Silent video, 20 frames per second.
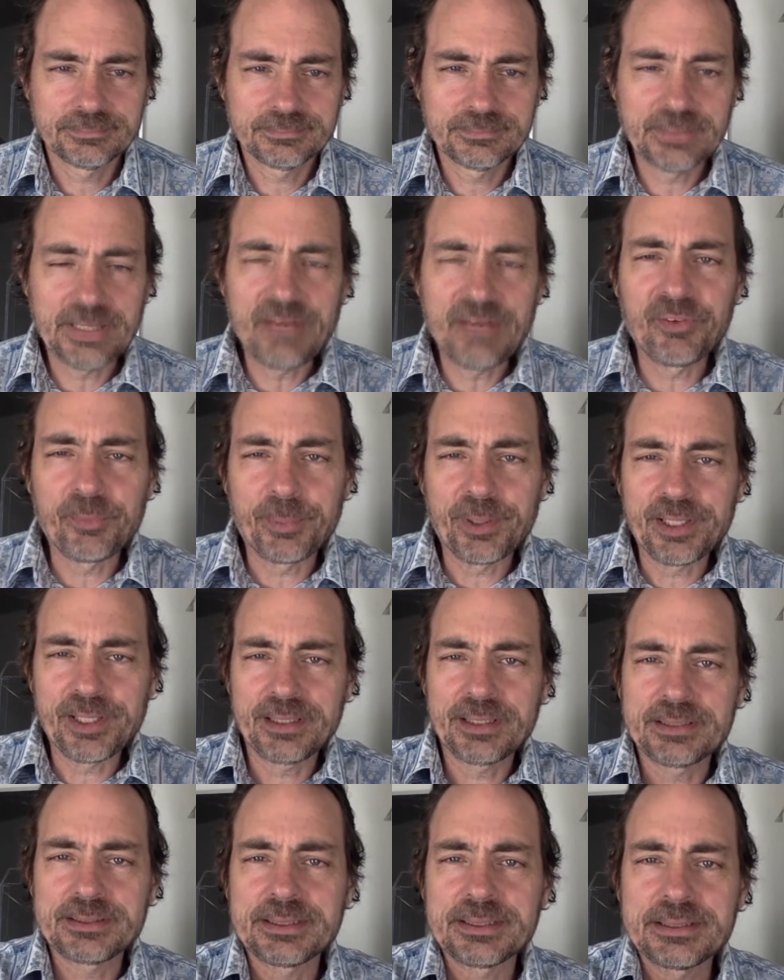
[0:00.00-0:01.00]
Hey everybody,
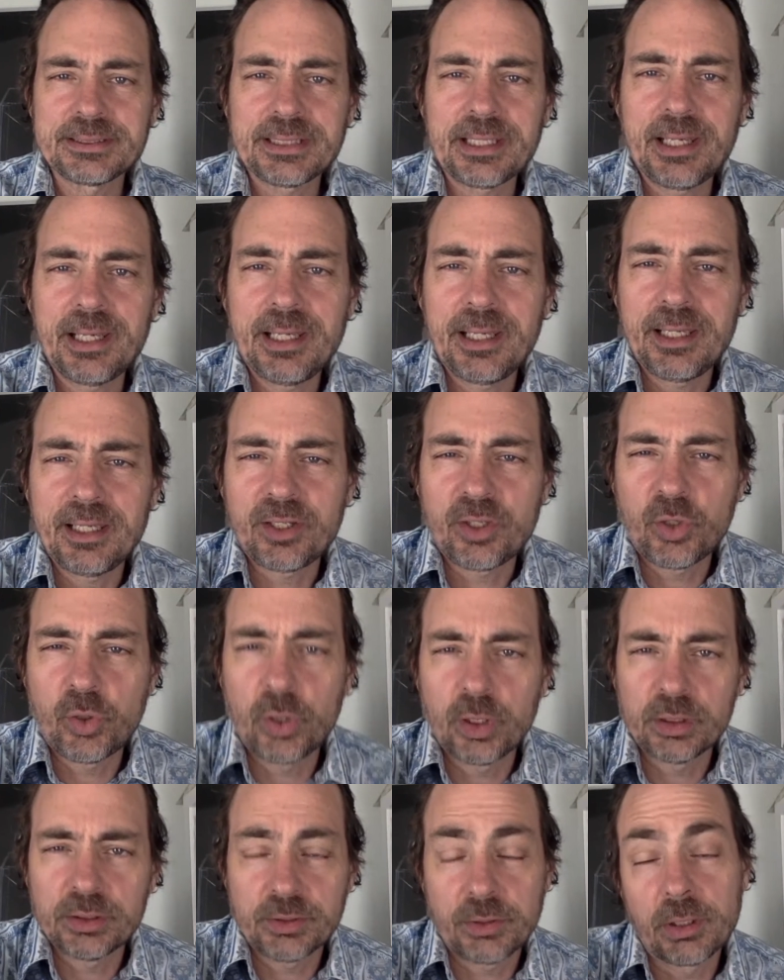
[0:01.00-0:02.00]
this is a
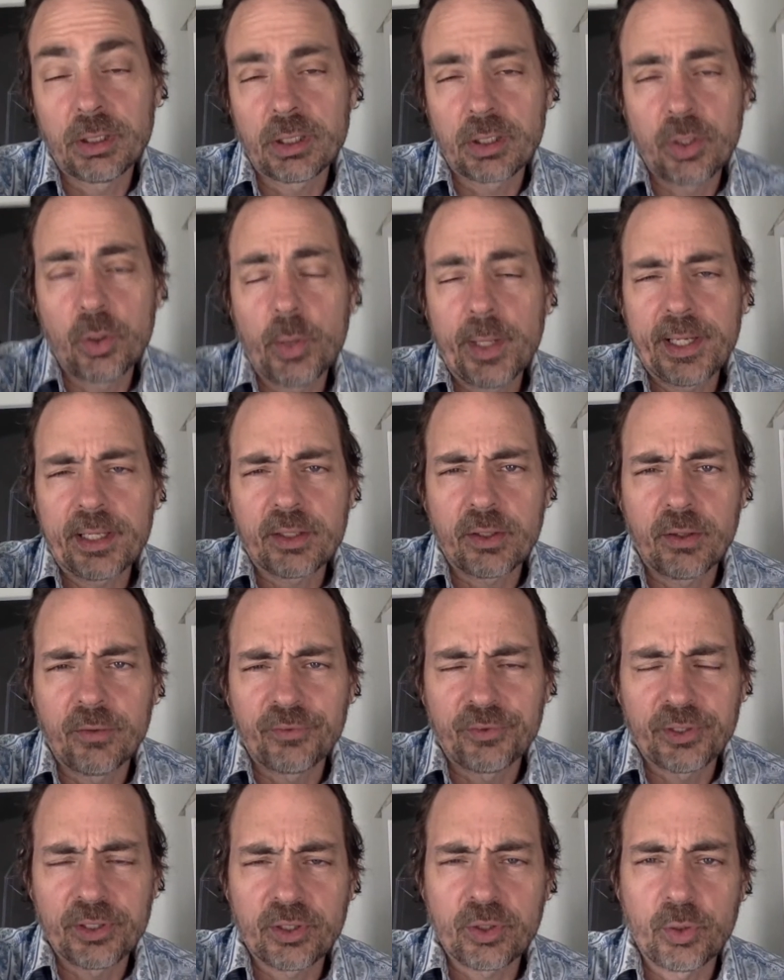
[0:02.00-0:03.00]
quick,
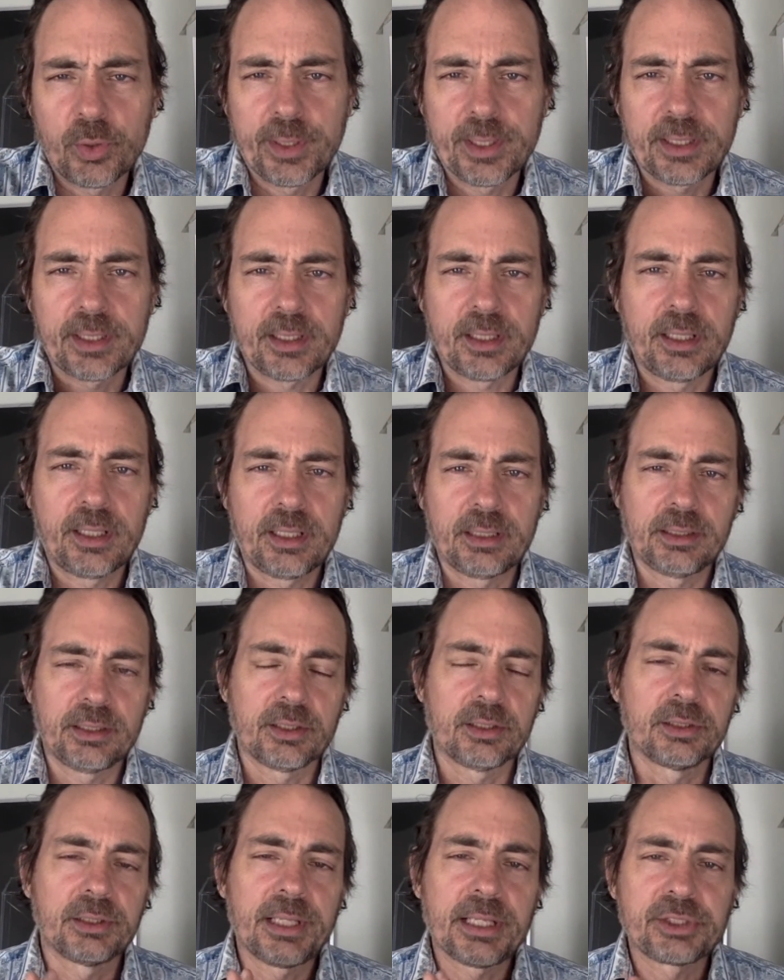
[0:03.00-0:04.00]
hopefully quick,
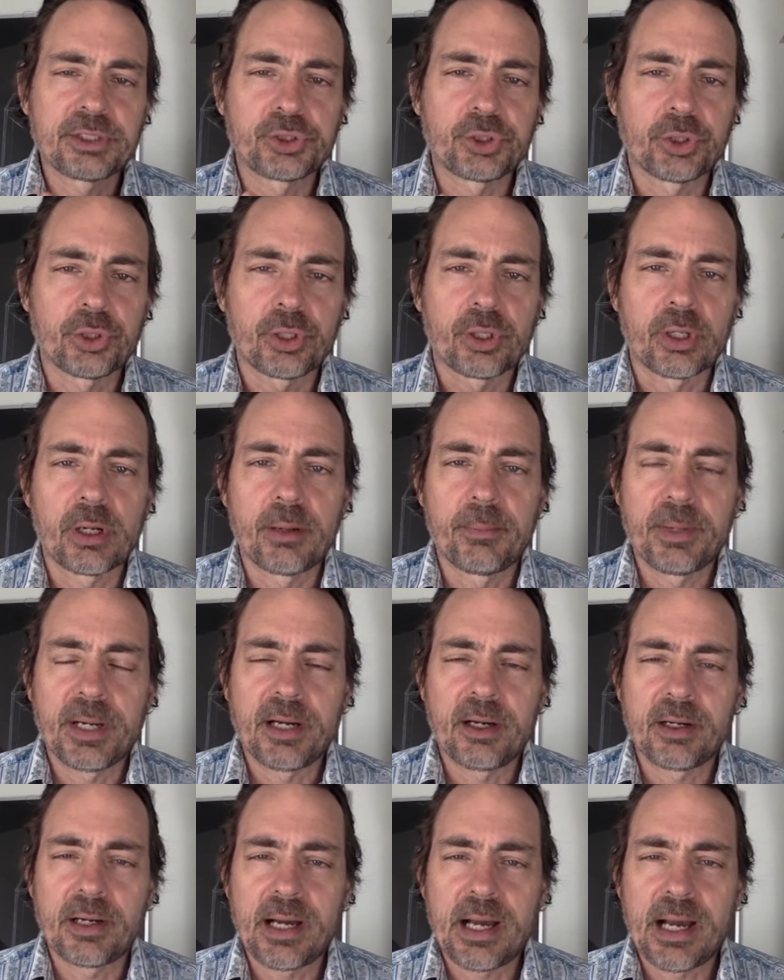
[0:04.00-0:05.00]
little lecture
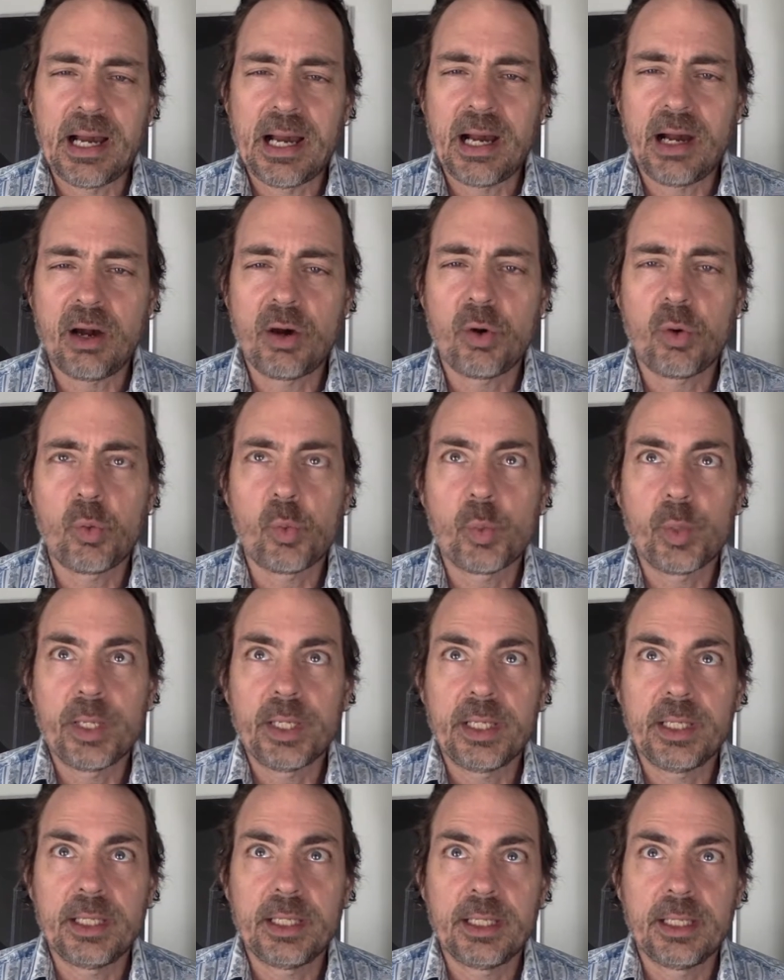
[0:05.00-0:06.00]
about how
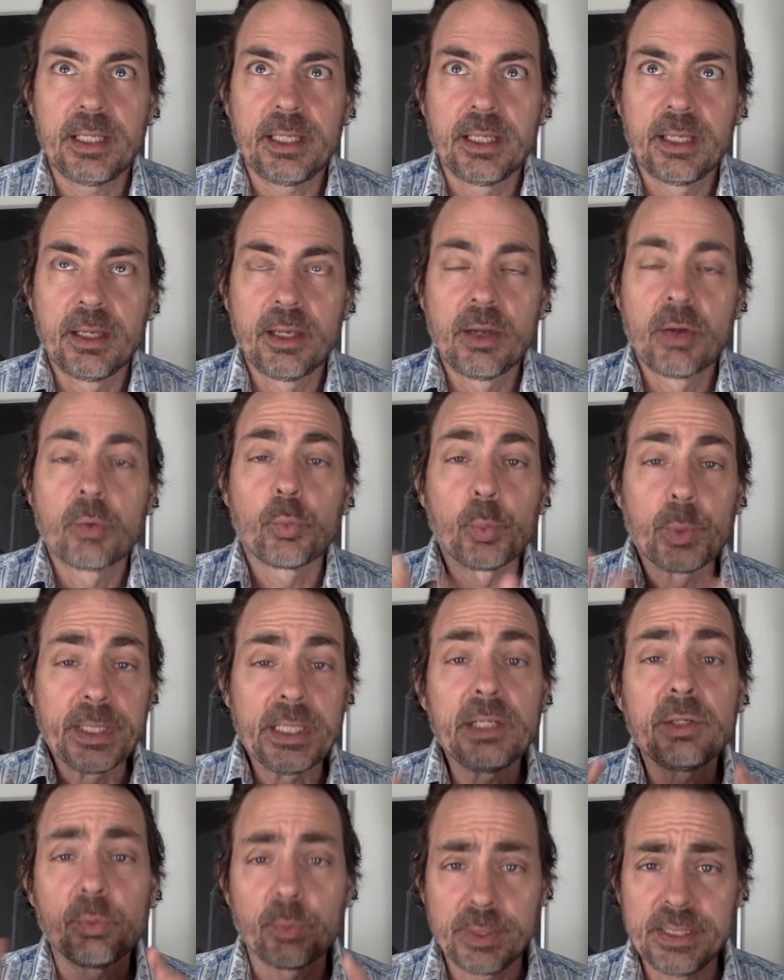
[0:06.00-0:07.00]
we
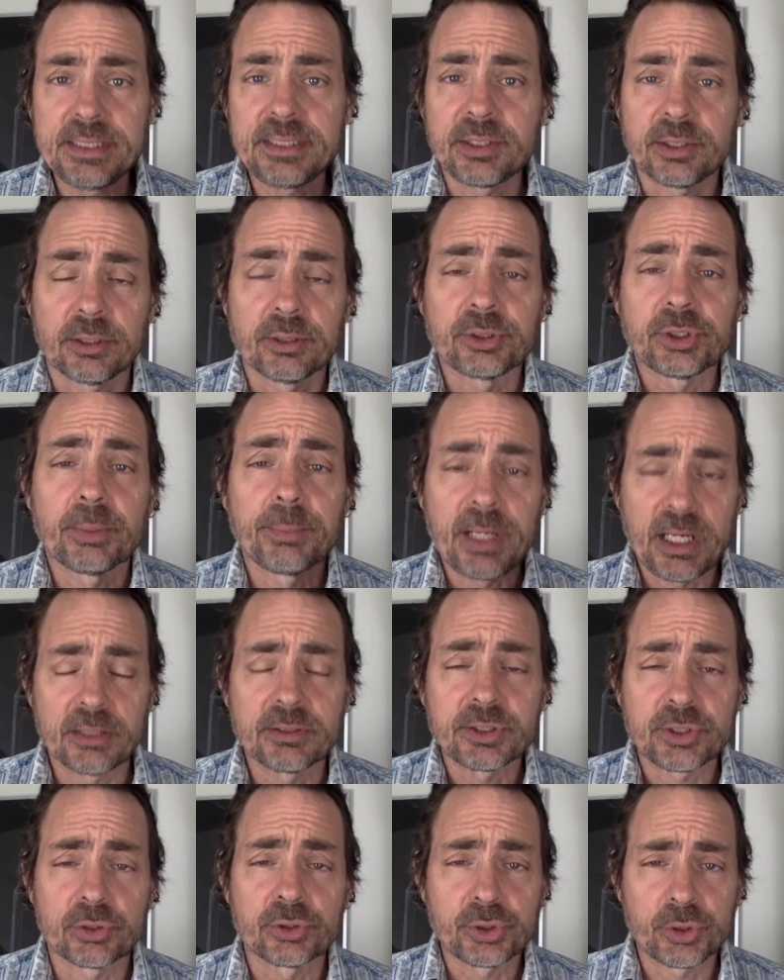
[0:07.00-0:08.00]
read research about
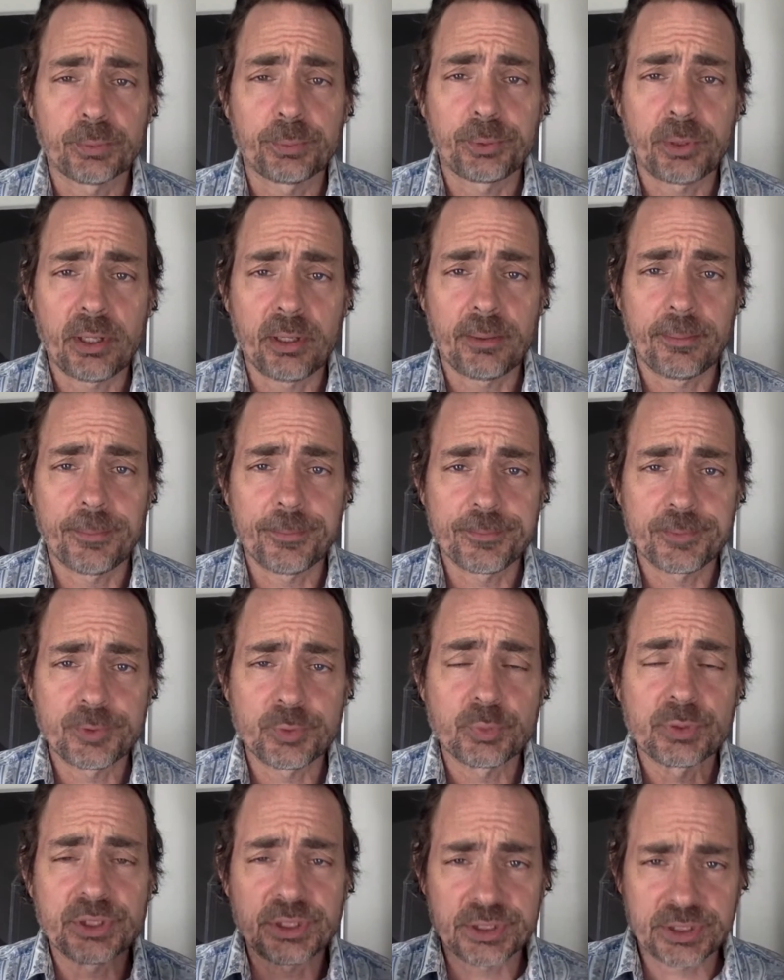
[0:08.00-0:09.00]
social problems,
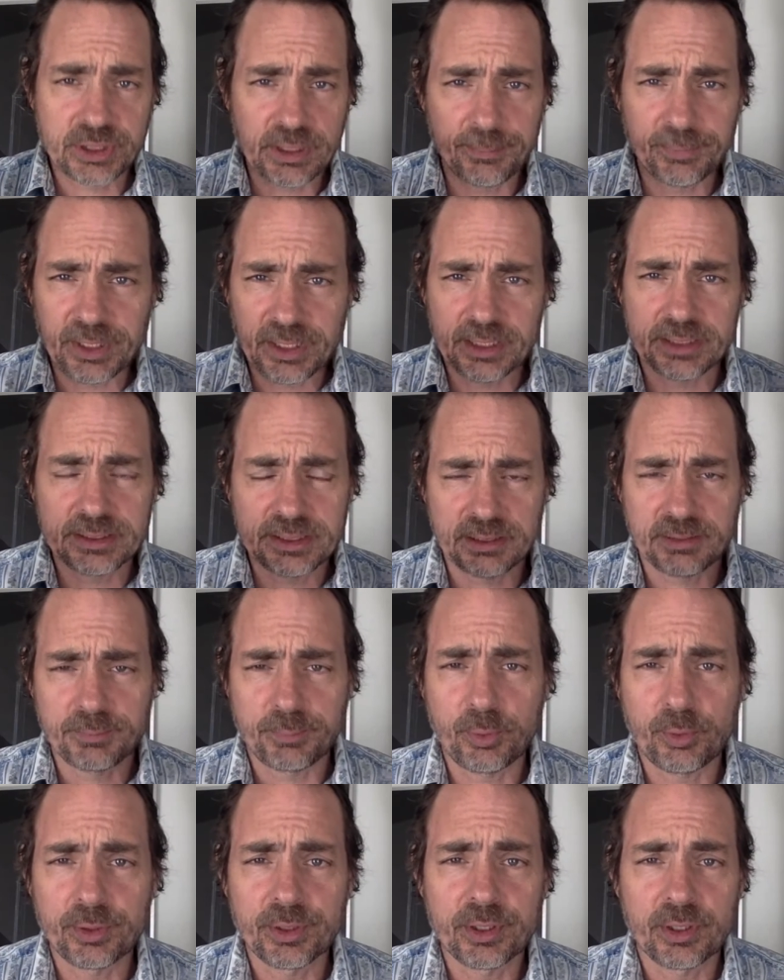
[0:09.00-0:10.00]
which is something that's
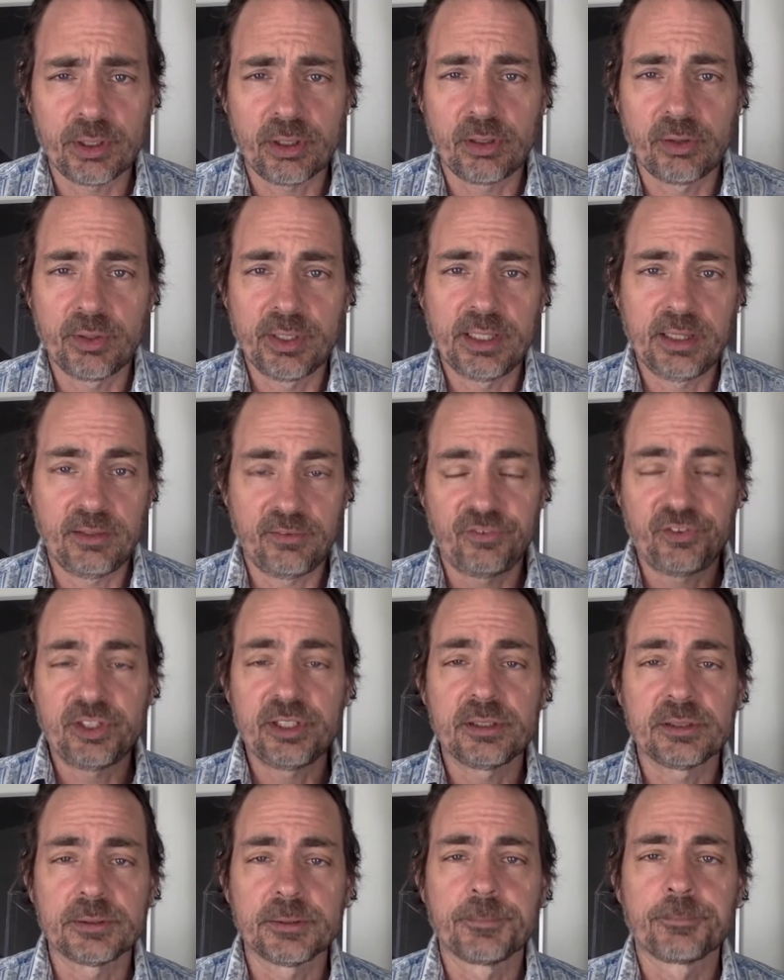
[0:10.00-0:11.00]
important to know in the
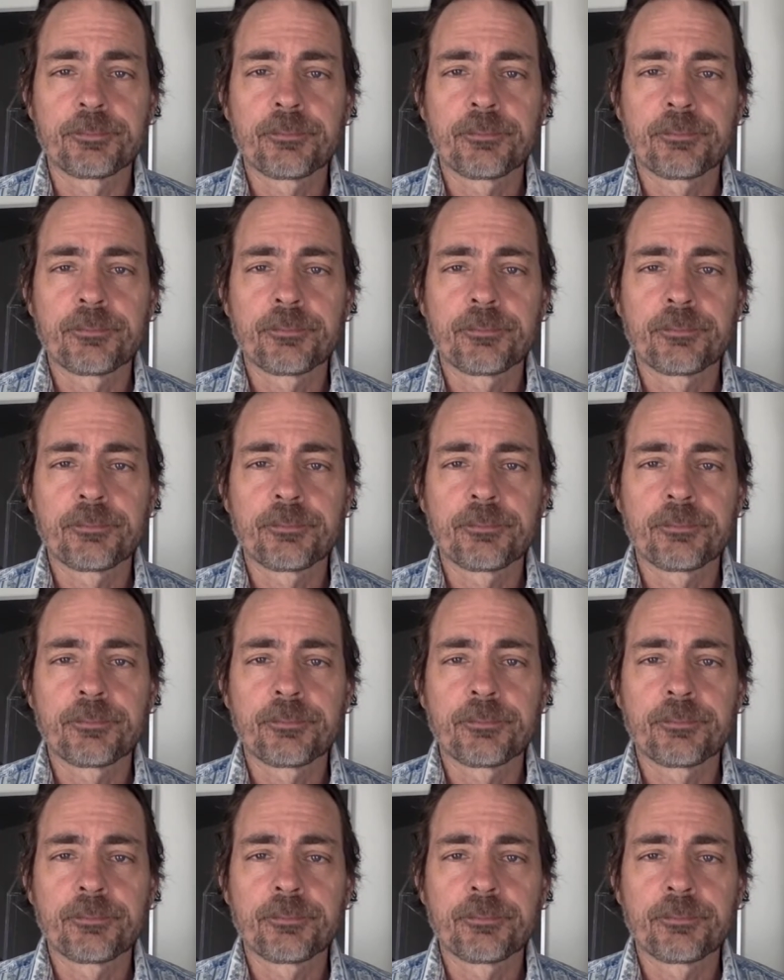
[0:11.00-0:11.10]
field.